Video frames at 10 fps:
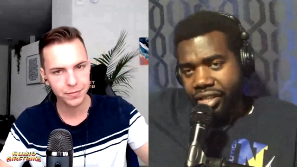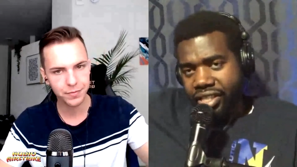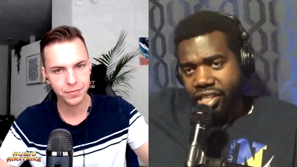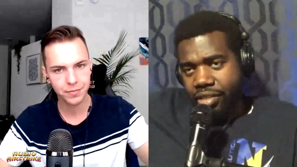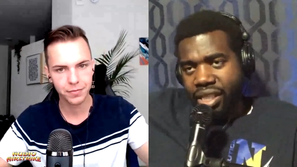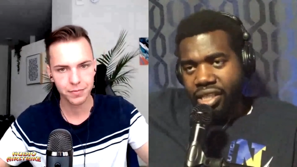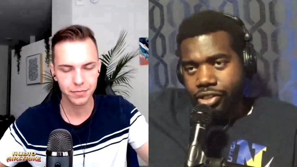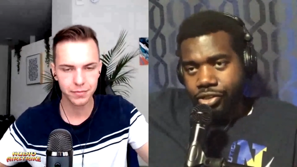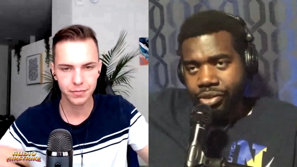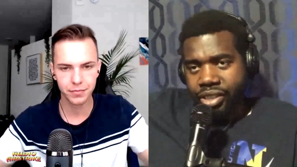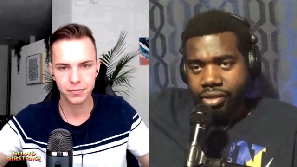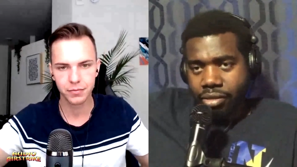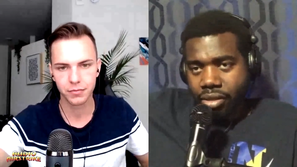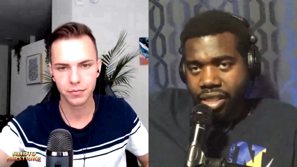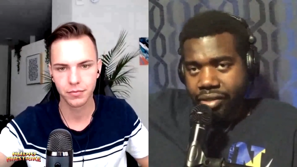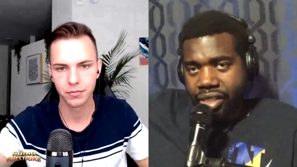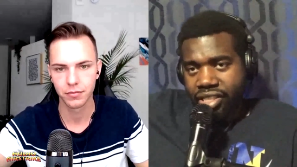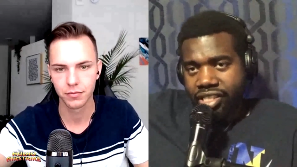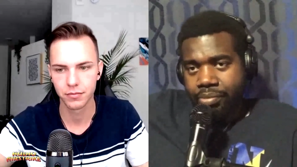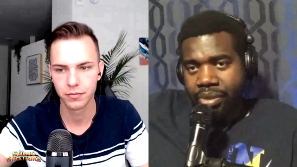Speaker 1: there needs to be a union. There
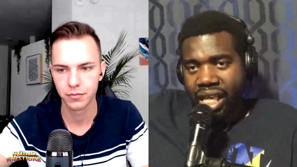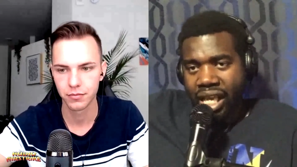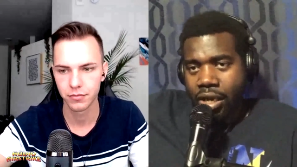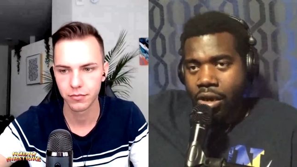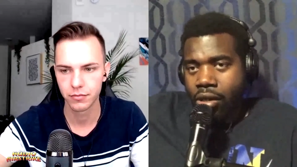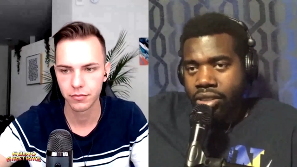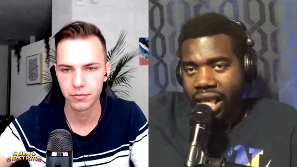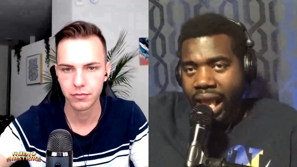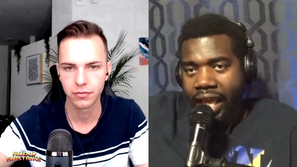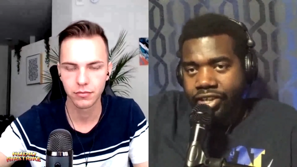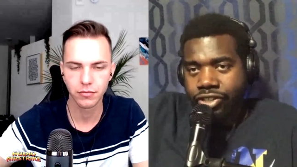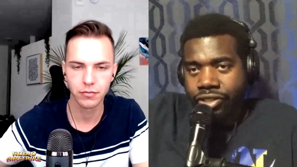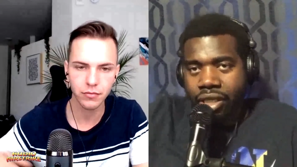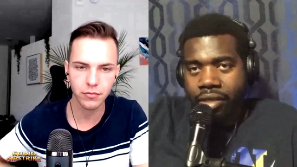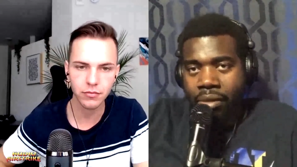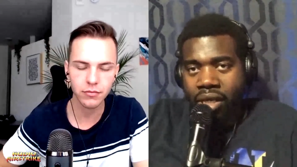needs to be a call to action